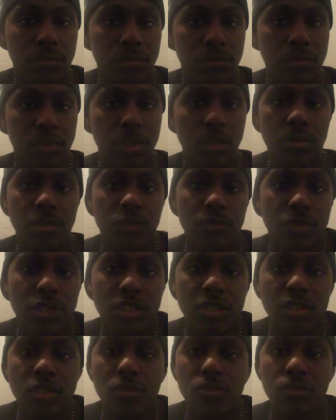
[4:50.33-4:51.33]
So it's
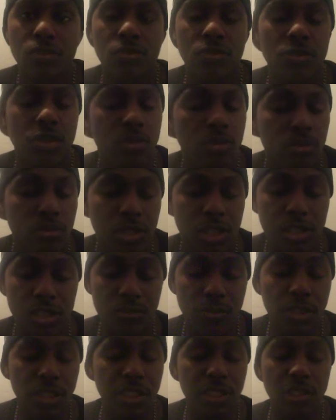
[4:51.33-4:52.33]
no
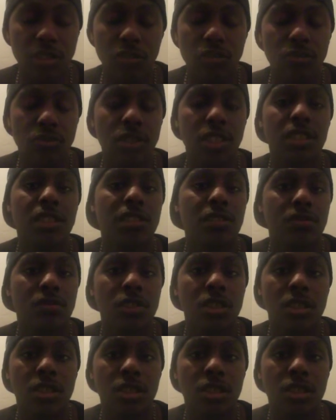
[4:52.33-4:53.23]
reason